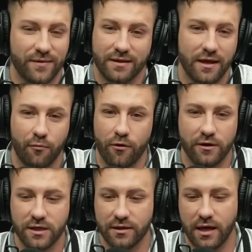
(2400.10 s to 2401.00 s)
that they were.
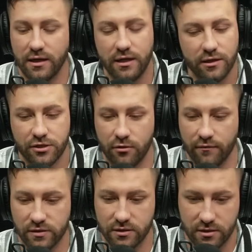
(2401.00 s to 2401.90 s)
He's got that knee issue
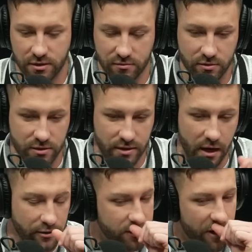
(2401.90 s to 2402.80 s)
ever since his
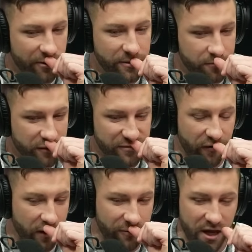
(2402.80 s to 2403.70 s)
scary injury, his
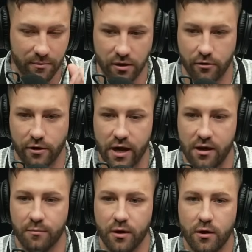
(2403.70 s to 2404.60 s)
final game at Notre
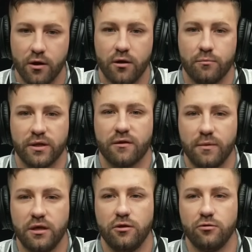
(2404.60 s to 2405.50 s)
Dame. But to
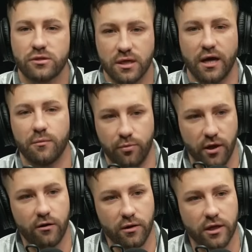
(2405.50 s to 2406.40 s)
me, you sign a
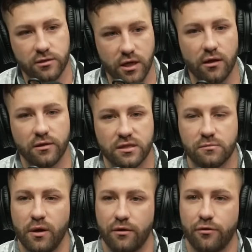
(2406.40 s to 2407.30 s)
player like Jalen
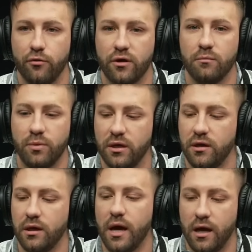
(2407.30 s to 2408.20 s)
Smith who can
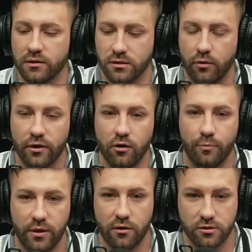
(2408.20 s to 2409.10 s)
be Antonio
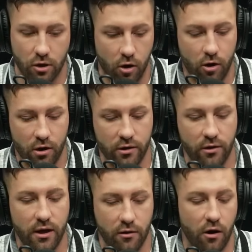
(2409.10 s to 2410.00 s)
Pierce on
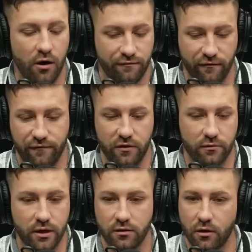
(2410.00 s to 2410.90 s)
and off the
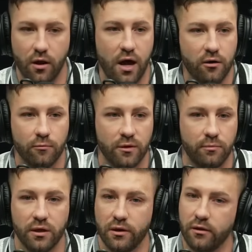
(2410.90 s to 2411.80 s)
field in the locker room, can
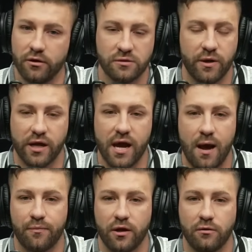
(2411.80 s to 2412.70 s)
be a leader. He's been a
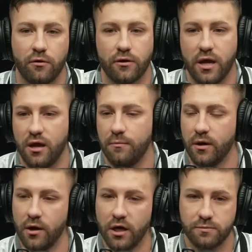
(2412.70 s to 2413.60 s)
captain at Notre Dame.
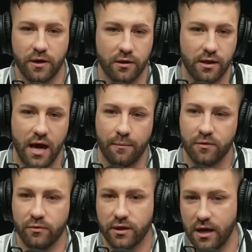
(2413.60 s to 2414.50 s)
He's been a captain
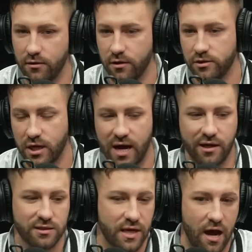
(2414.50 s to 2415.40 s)
with the
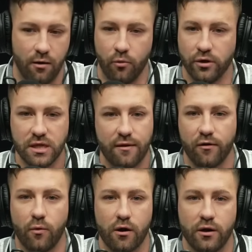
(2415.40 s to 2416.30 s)
Giants, Cowboys,
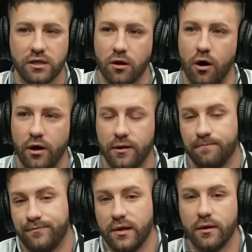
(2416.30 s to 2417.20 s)
everywhere he's gone. And
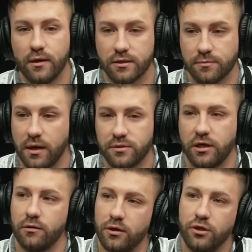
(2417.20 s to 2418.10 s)
sometimes
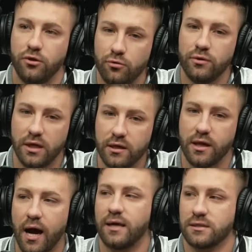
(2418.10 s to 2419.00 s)
like you need
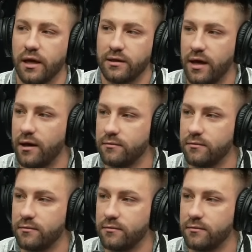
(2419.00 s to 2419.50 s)
guys like that.